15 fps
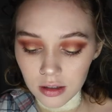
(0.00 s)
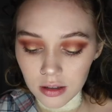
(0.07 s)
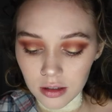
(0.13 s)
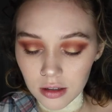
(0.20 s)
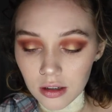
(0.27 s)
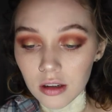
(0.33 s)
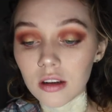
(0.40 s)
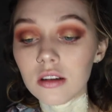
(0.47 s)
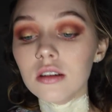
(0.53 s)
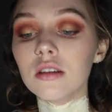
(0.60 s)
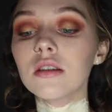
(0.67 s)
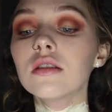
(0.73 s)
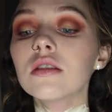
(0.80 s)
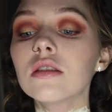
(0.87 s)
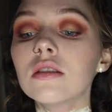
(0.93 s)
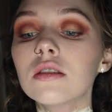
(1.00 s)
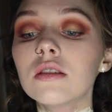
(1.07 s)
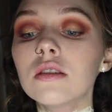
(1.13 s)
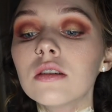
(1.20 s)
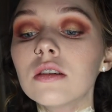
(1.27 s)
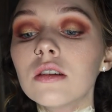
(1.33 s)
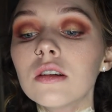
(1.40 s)

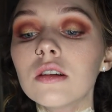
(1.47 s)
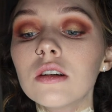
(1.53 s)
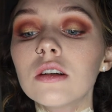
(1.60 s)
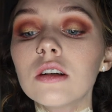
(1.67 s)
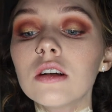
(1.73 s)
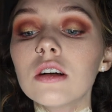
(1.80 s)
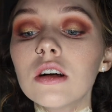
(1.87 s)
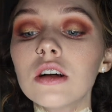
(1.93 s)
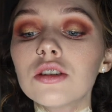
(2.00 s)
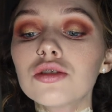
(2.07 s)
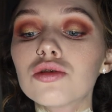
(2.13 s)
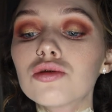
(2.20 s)
[no speech]